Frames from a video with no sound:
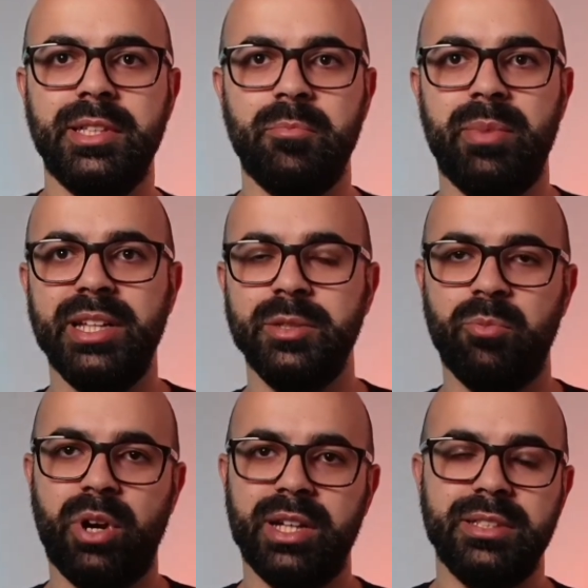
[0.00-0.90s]
best
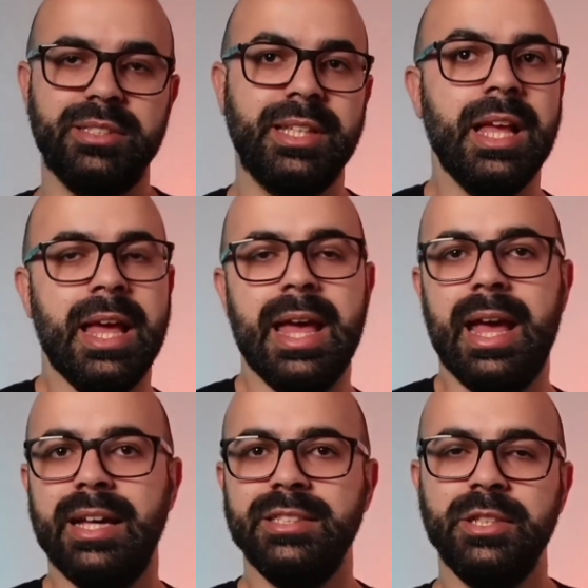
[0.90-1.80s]
practice,
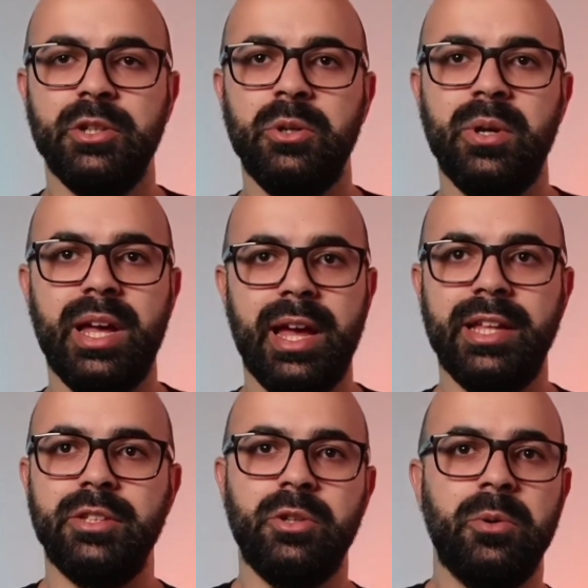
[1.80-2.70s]
SEO
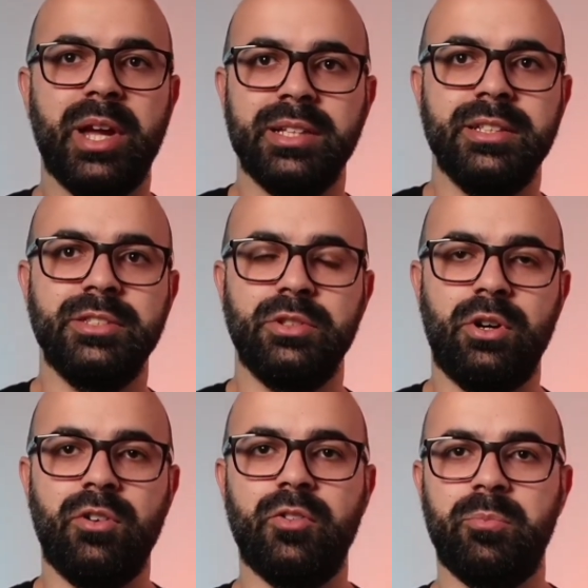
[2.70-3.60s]
and correctness of